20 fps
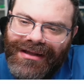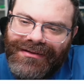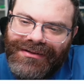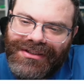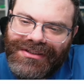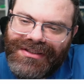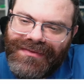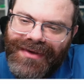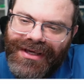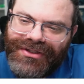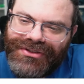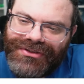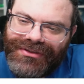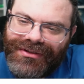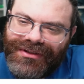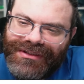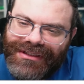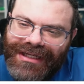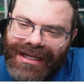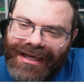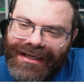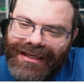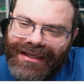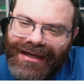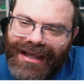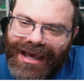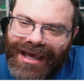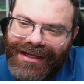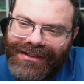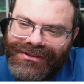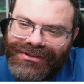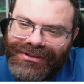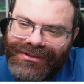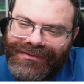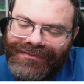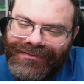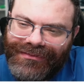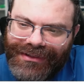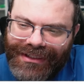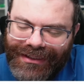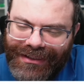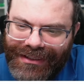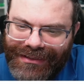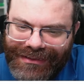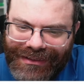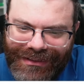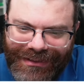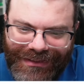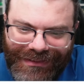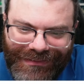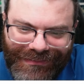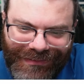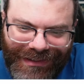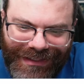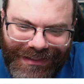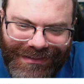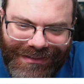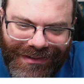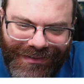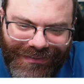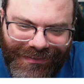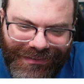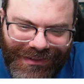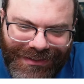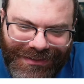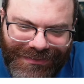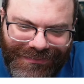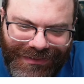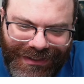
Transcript: Just to make sure, did I get hatch? Okay, yes, I did. Okay, it's on the list,